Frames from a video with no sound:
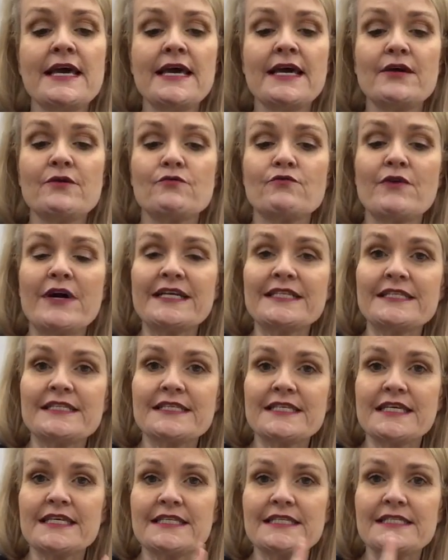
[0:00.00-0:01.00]
It runs
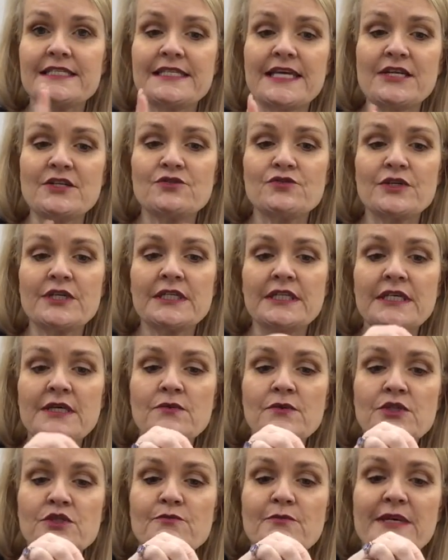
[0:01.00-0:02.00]
concentrically,
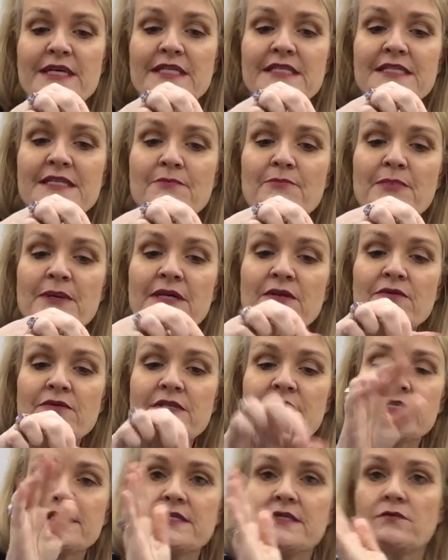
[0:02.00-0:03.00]
which means the bit
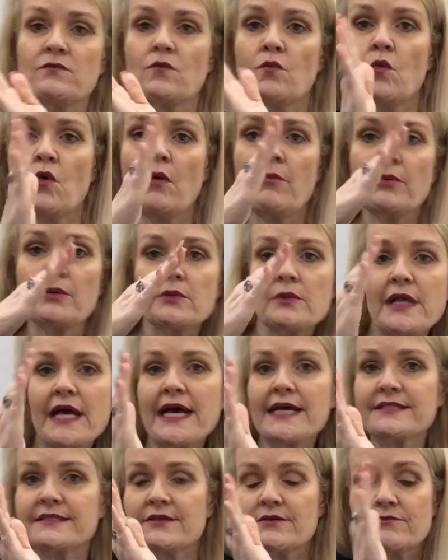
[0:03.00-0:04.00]
doesn't wobble
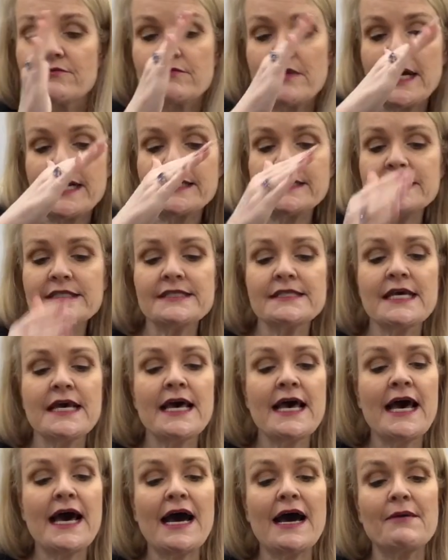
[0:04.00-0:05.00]
as it runs,
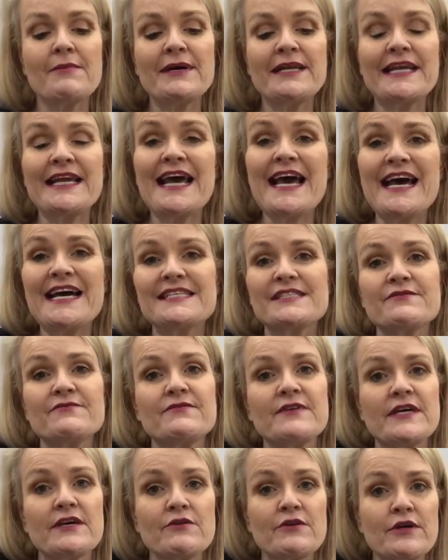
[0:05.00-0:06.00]
and it has a
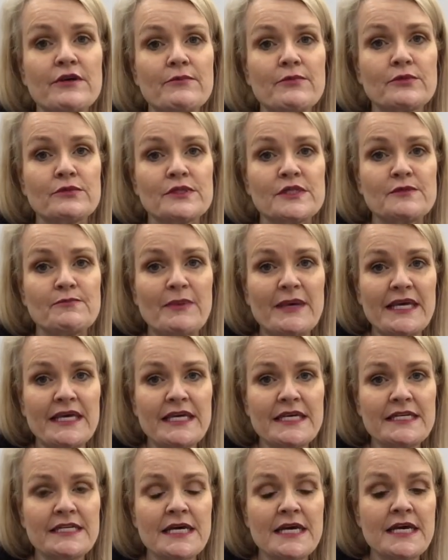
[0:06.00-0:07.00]
variable
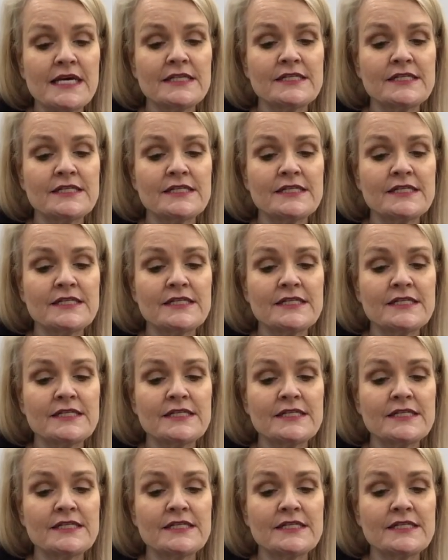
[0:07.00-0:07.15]
speed.